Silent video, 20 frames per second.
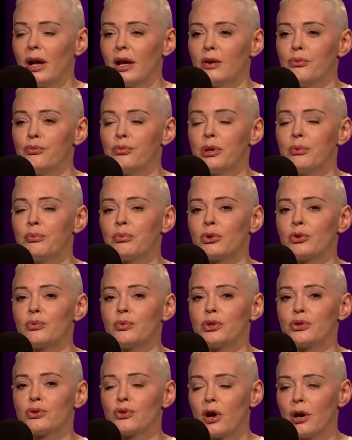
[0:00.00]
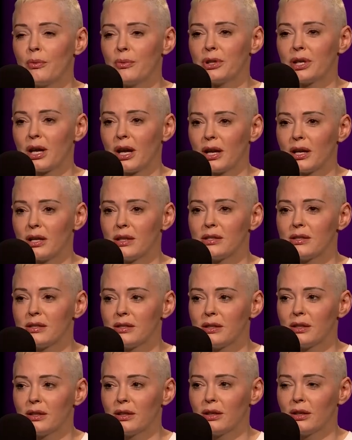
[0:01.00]
And people have been
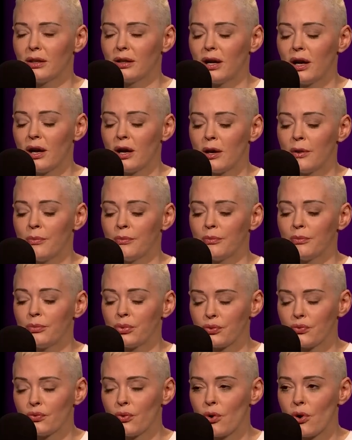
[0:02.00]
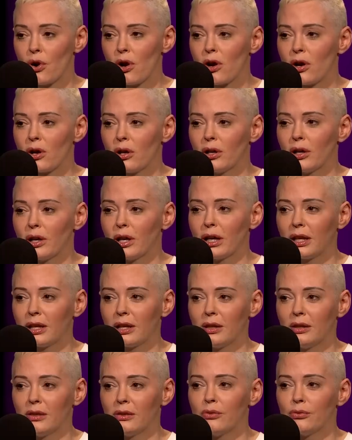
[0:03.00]
traumatized um, before, it
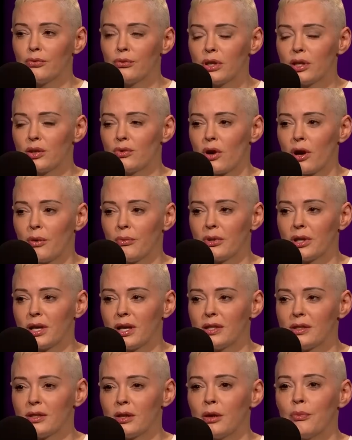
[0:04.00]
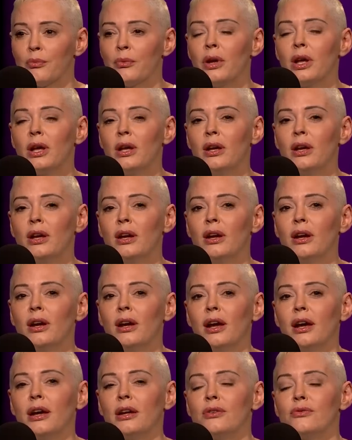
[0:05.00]
can re traumatize them
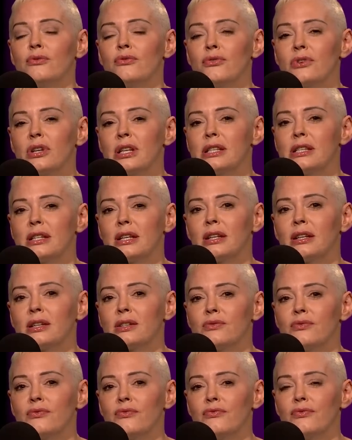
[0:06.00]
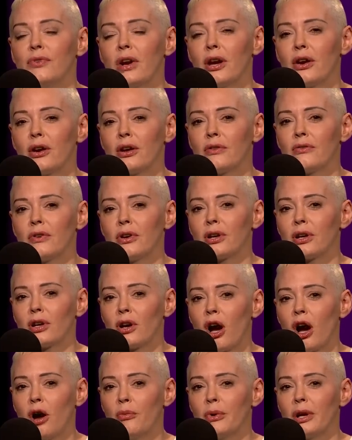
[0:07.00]
and freezing is very, very
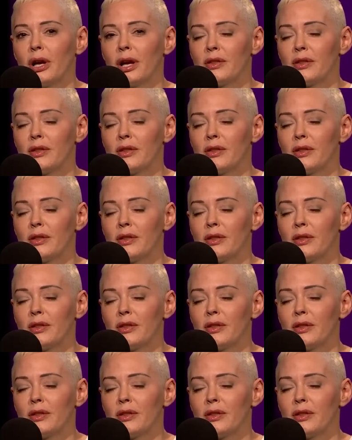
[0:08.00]
common.